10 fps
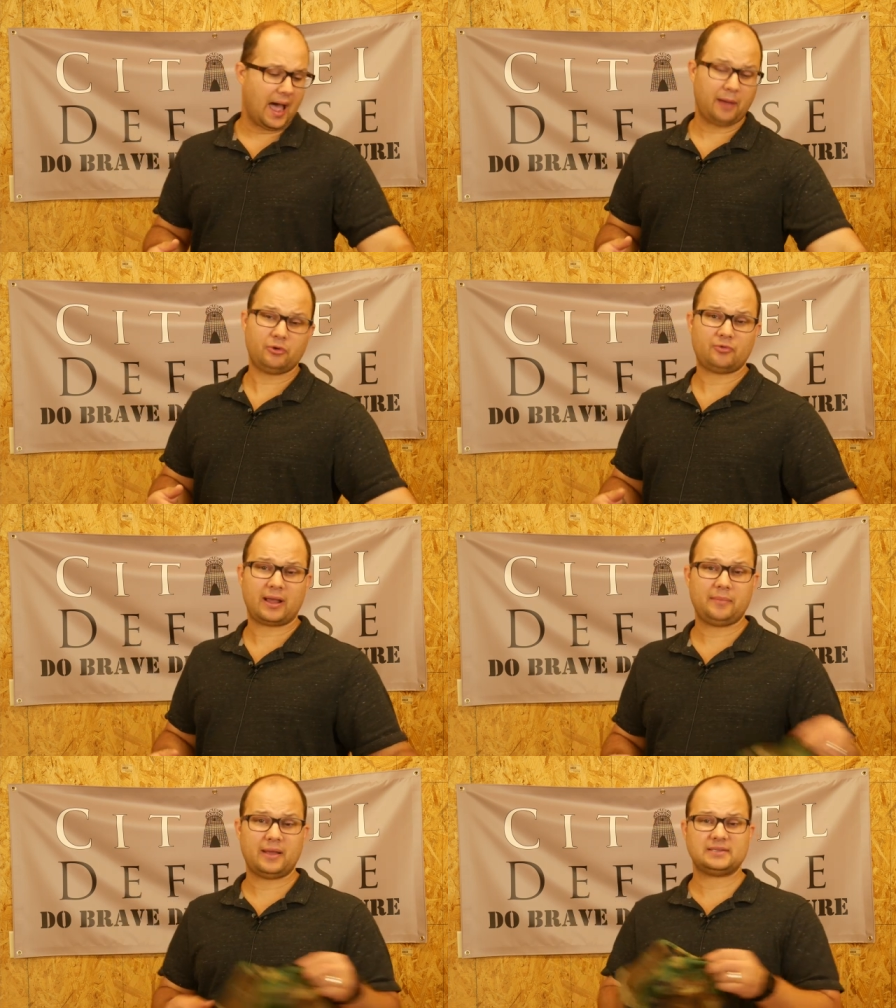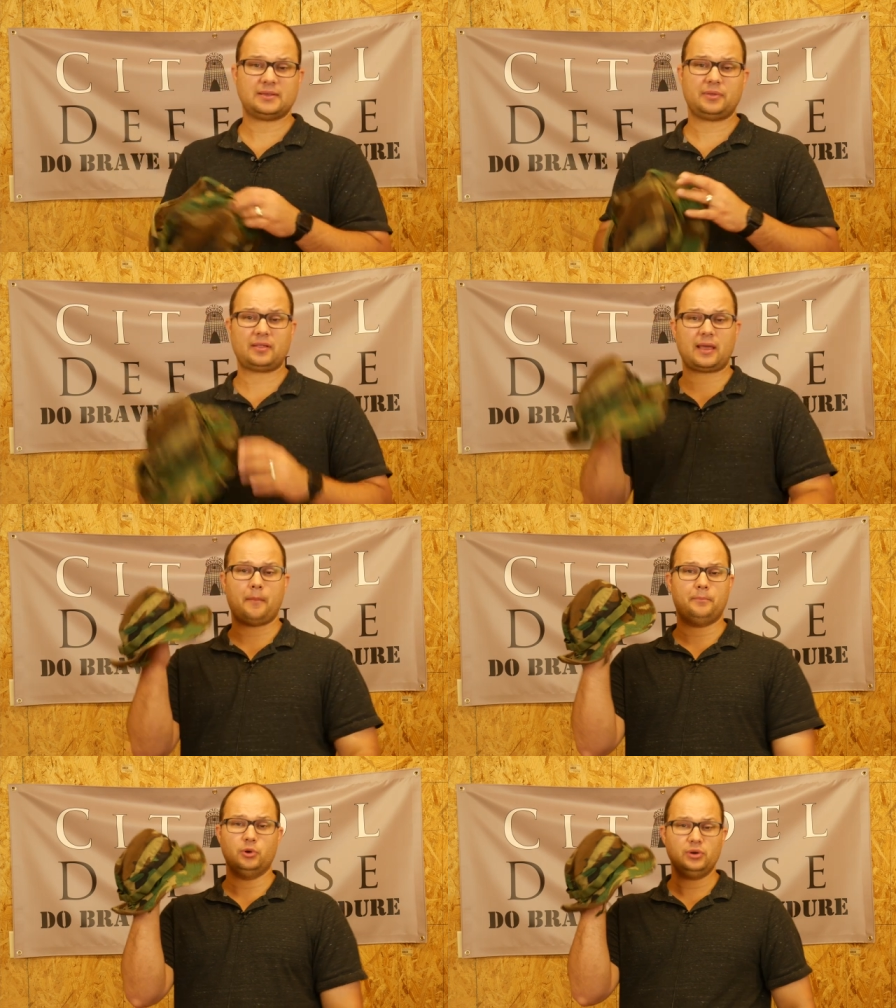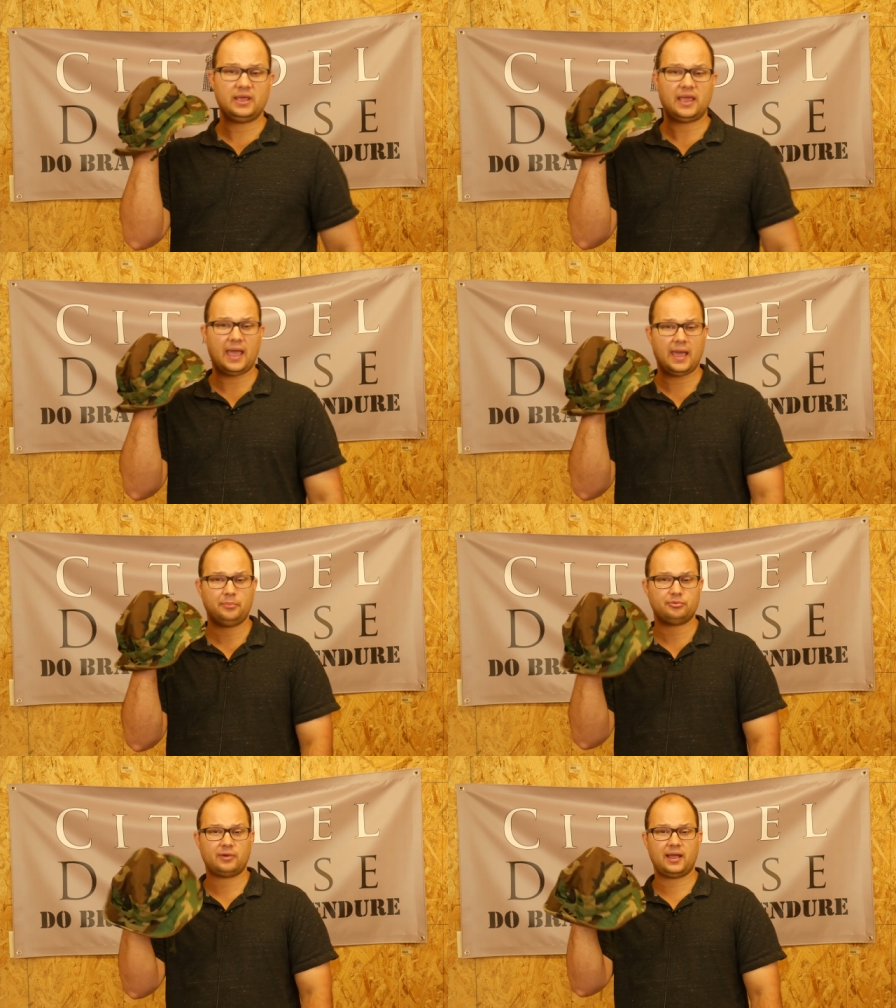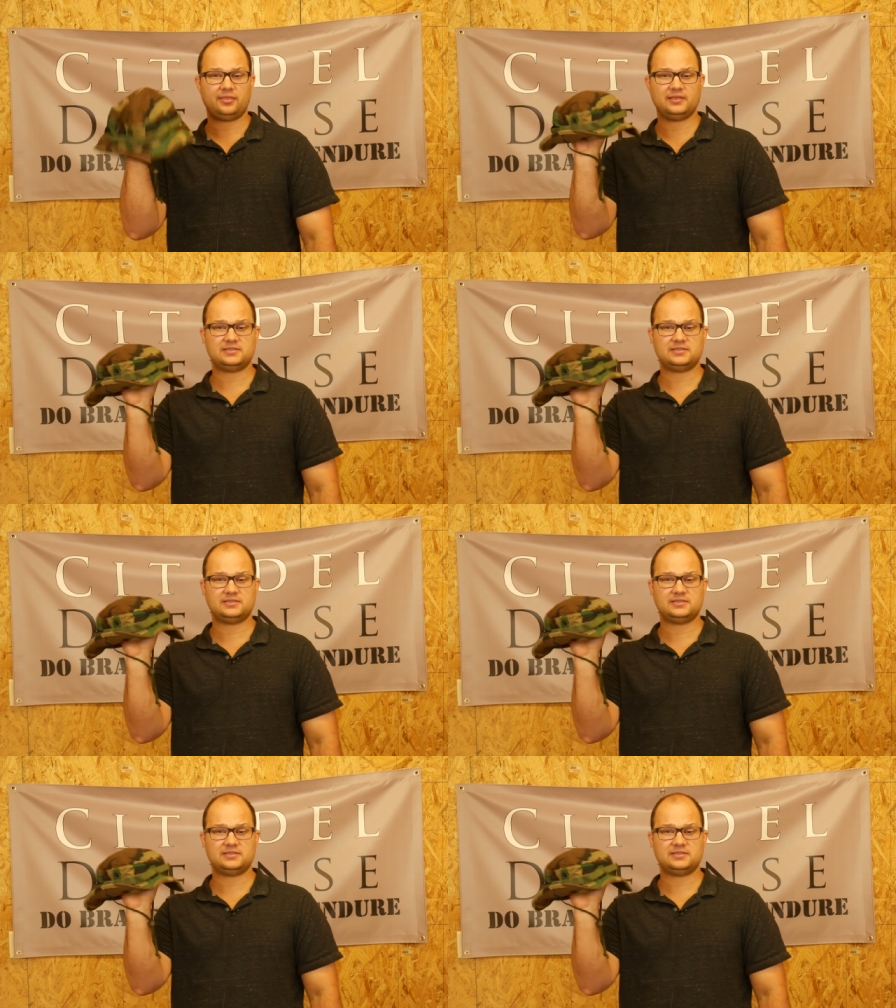I would recommend something like a boonie cap, right?